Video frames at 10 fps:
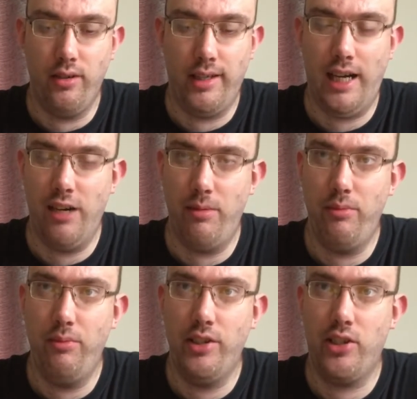can't
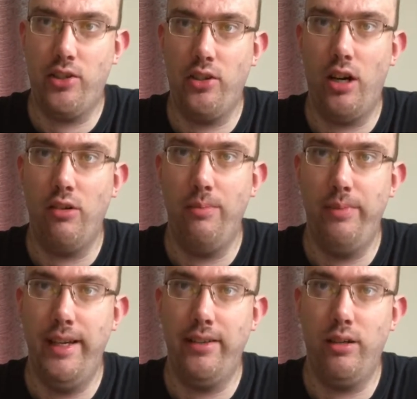remember which starter I
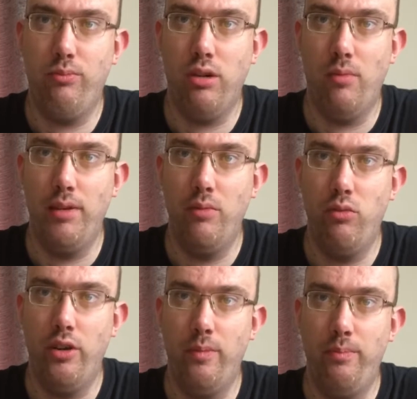picked. I probably
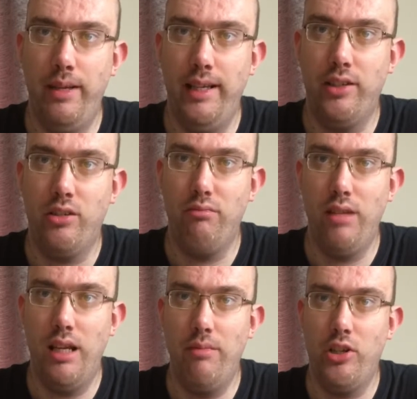would have picked
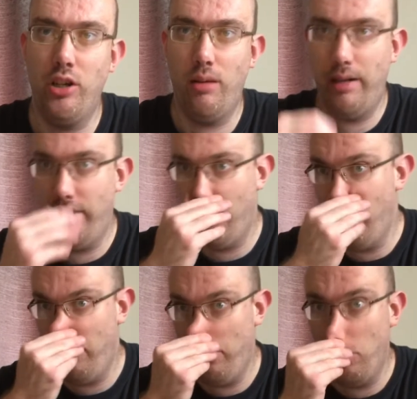maybe Charmander, I
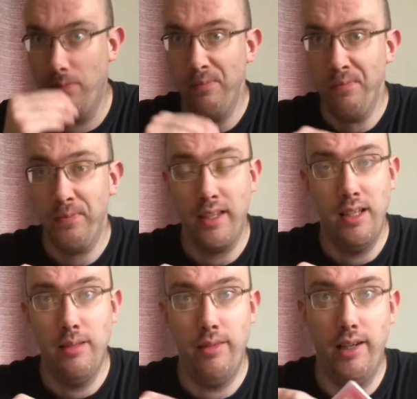would have thought.
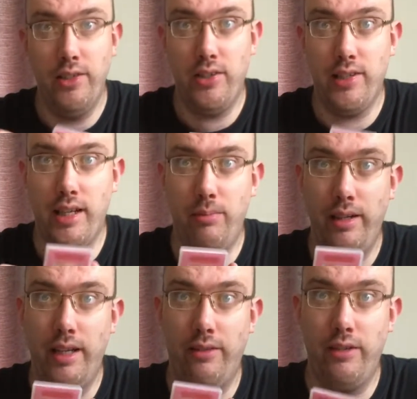But I literally sat there
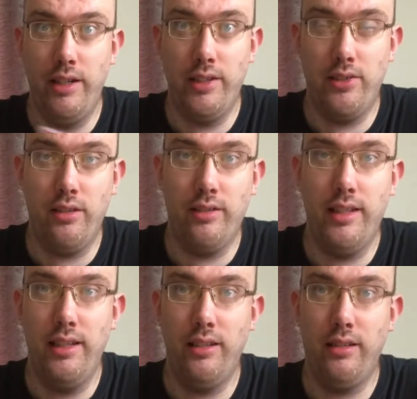playing that for ages. I
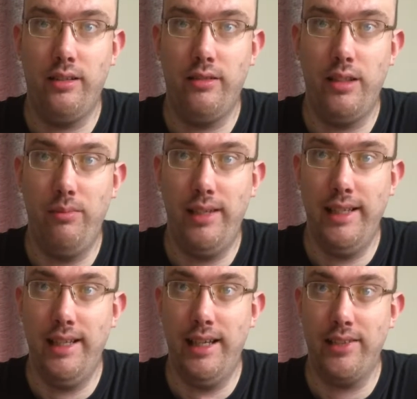didn't complete
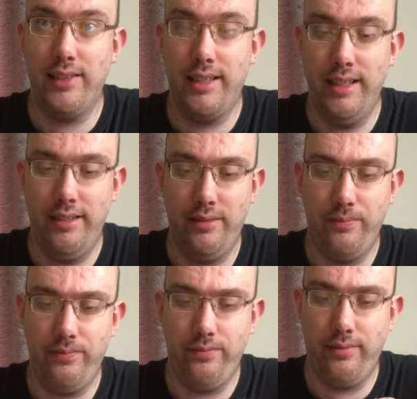it as a kid.
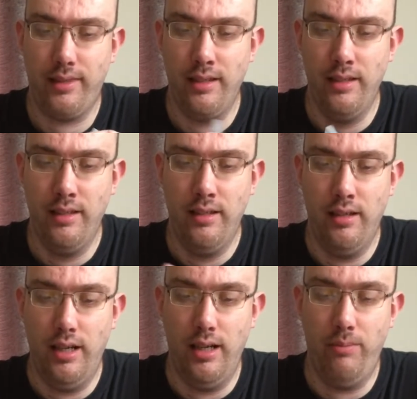
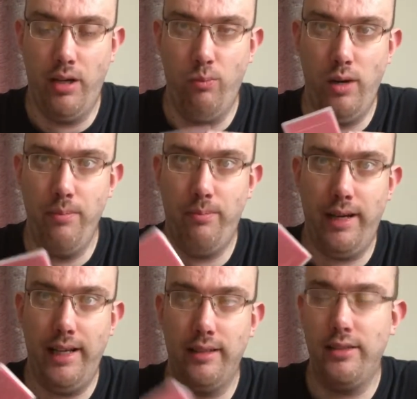But I went
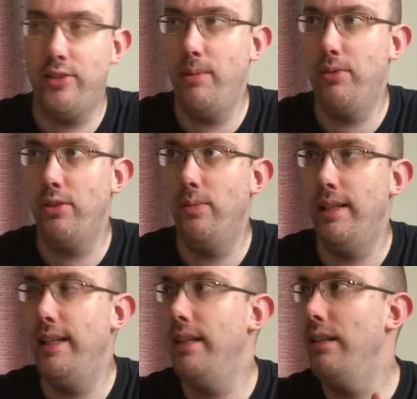back
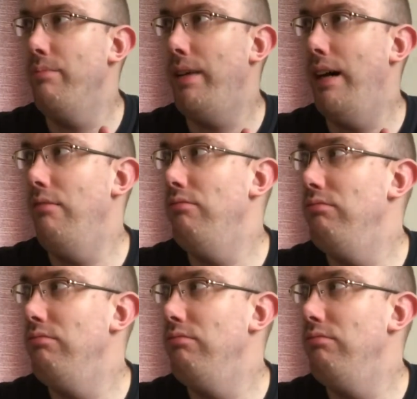subsequently about